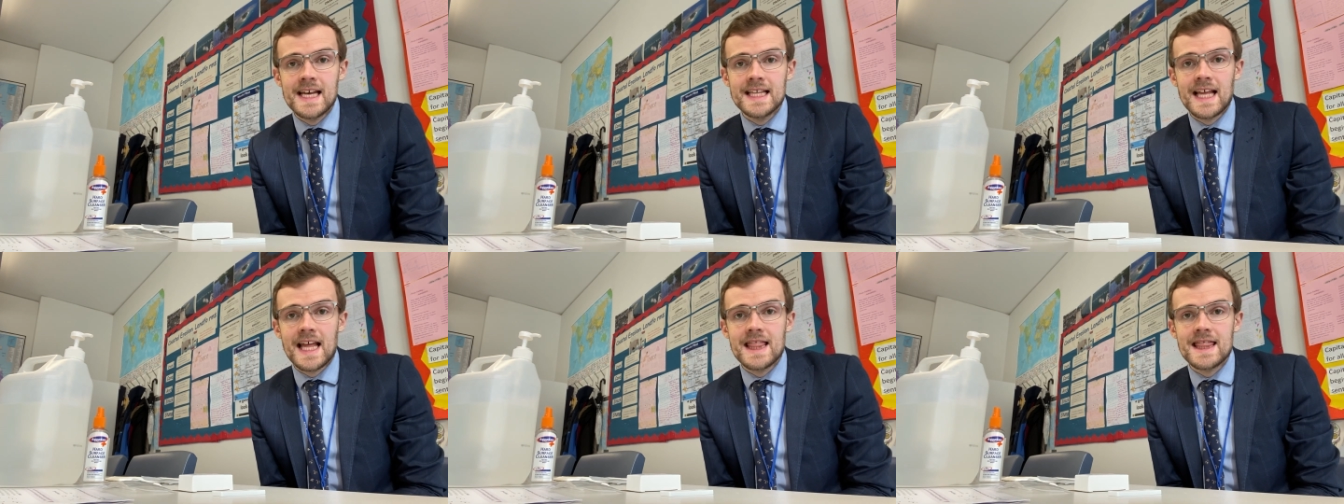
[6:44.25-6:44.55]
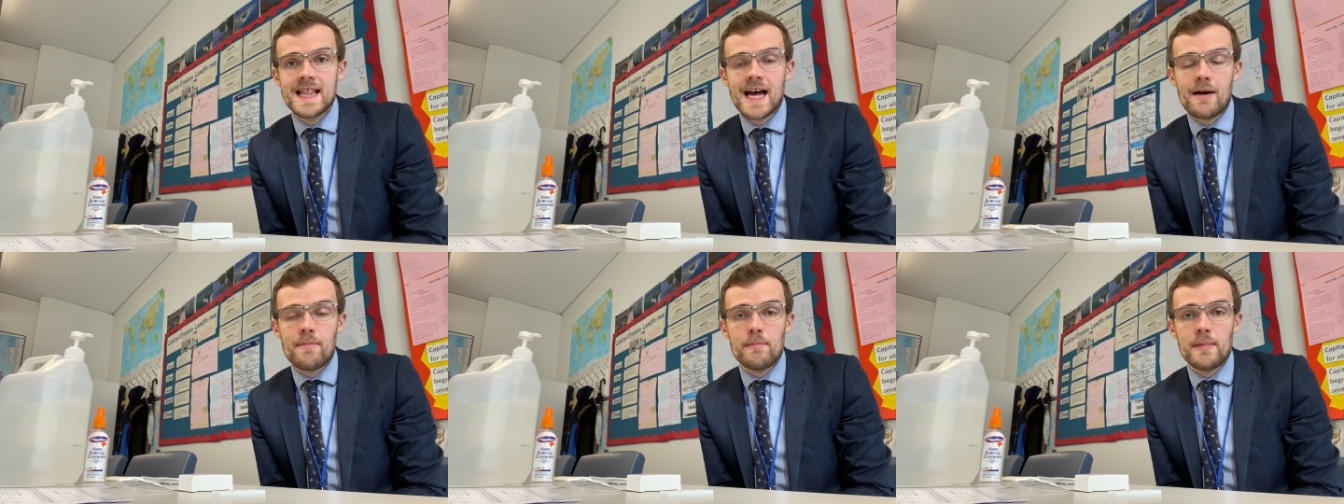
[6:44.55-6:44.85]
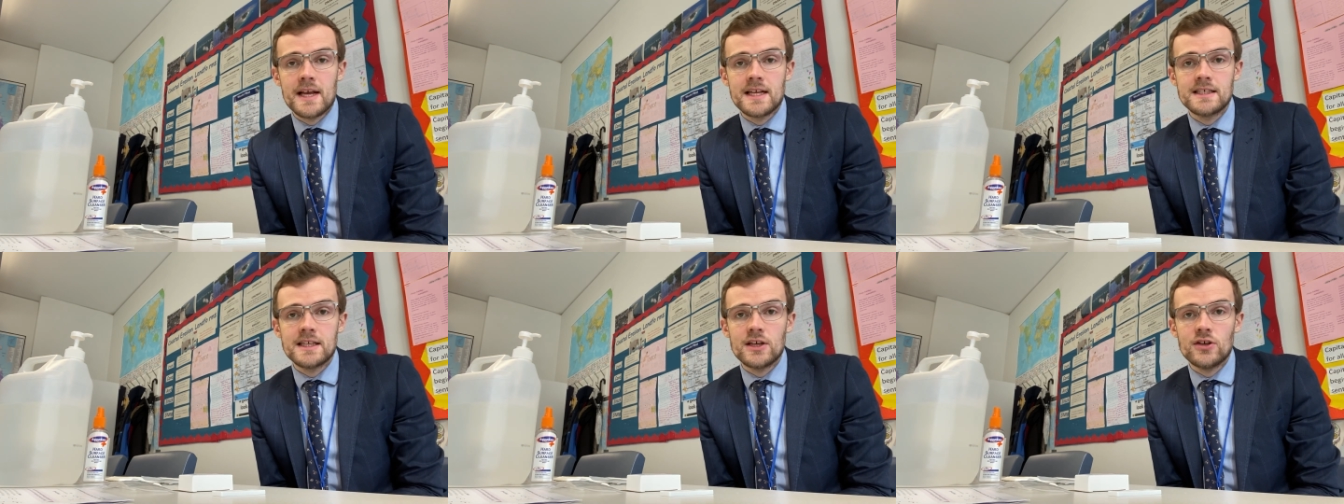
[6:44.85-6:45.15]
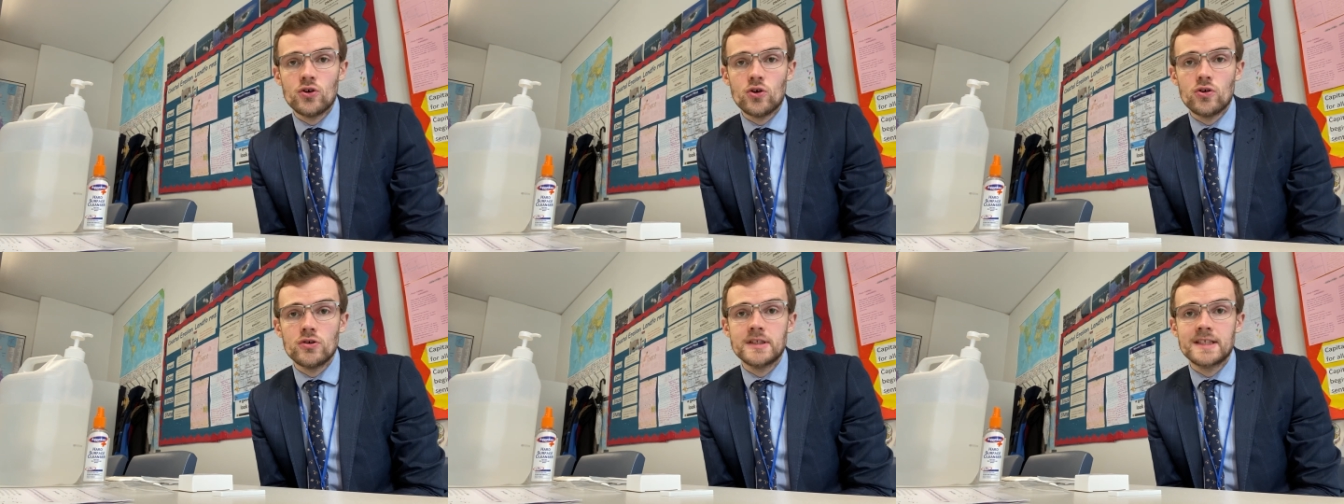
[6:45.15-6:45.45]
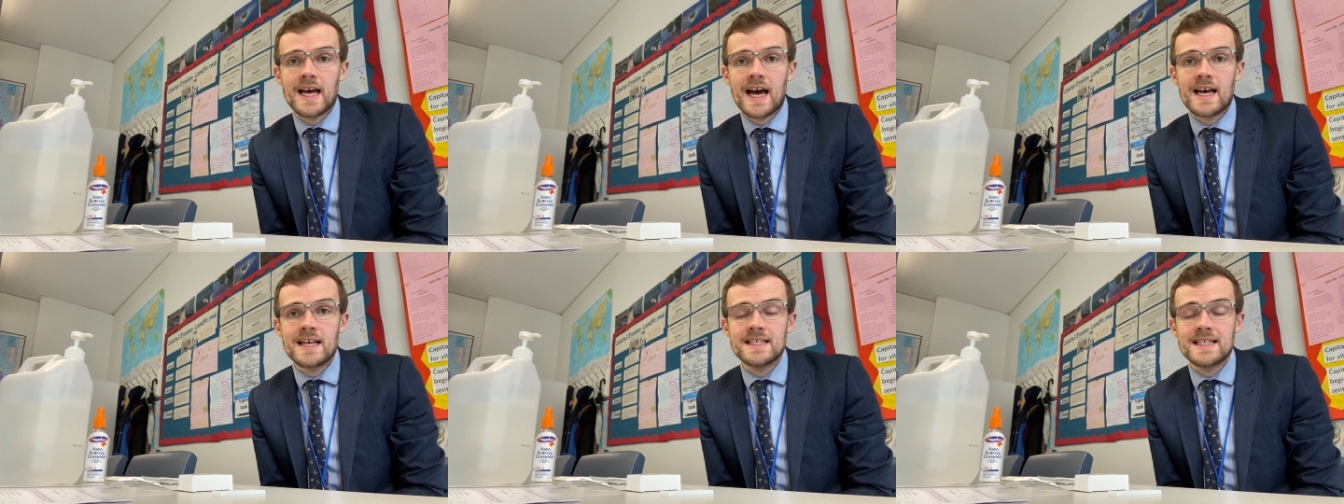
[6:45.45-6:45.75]
then that means that your
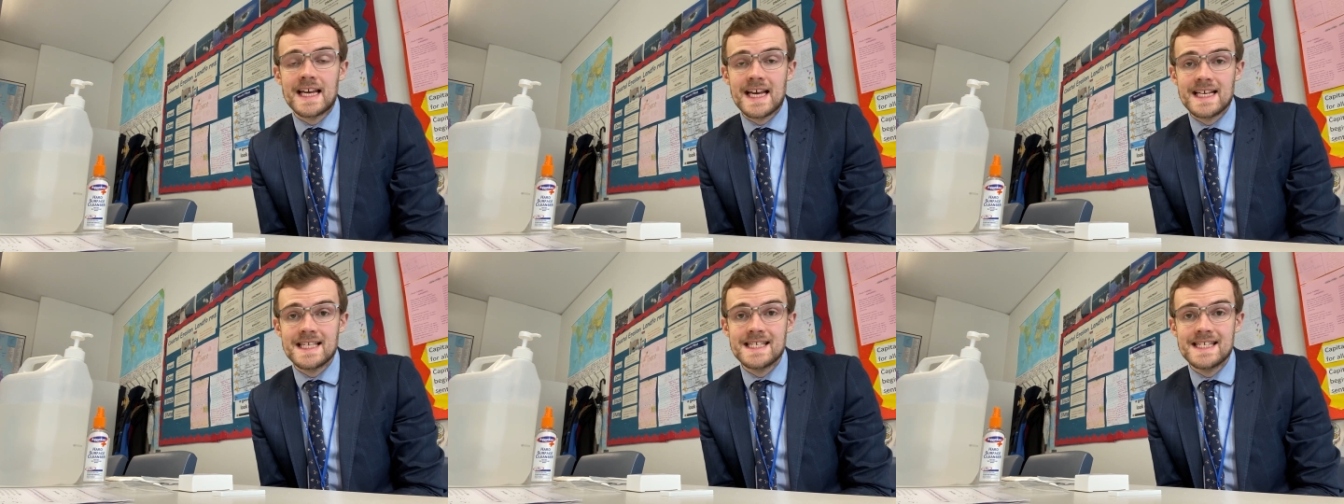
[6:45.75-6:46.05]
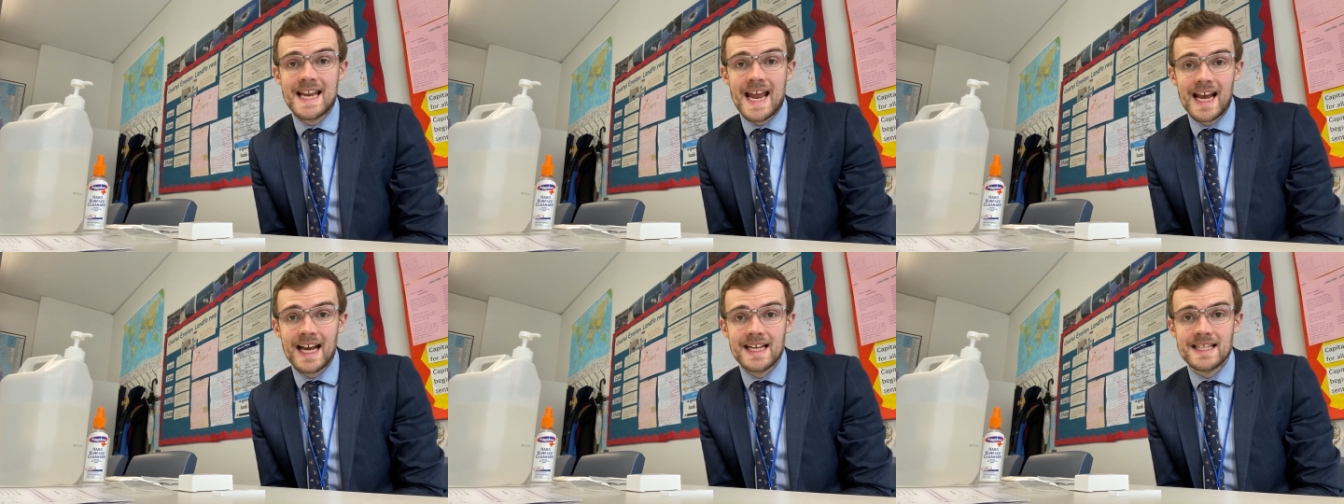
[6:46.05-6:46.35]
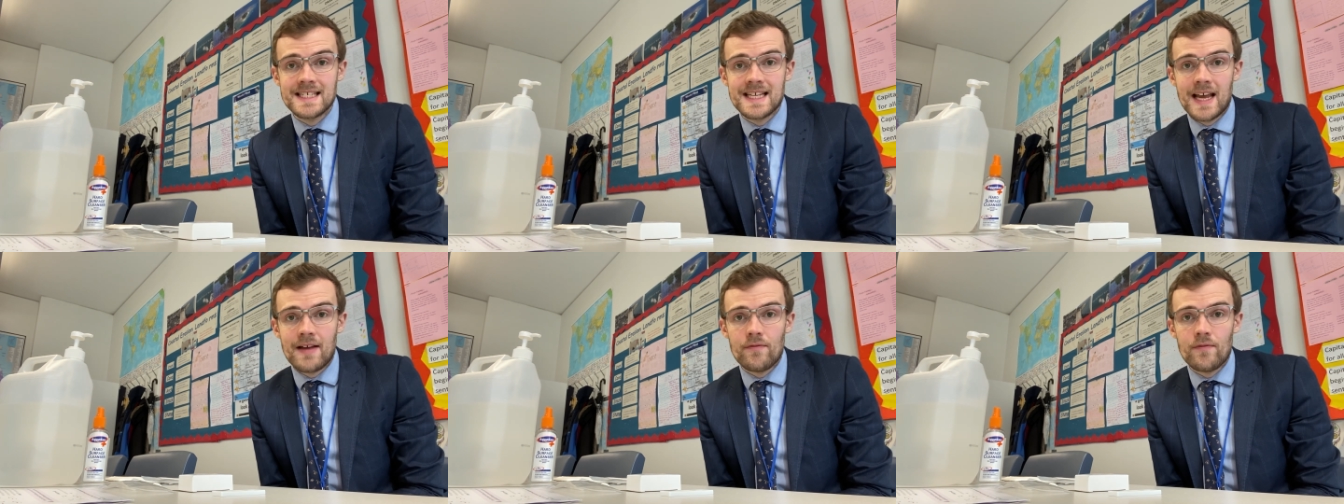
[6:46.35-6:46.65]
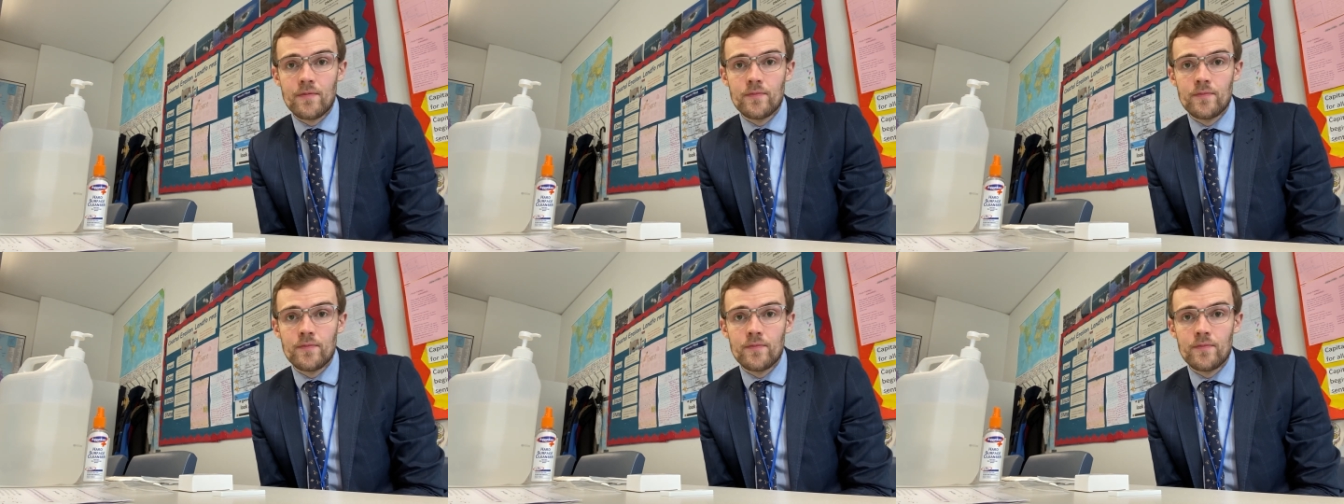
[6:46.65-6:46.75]
test is negative.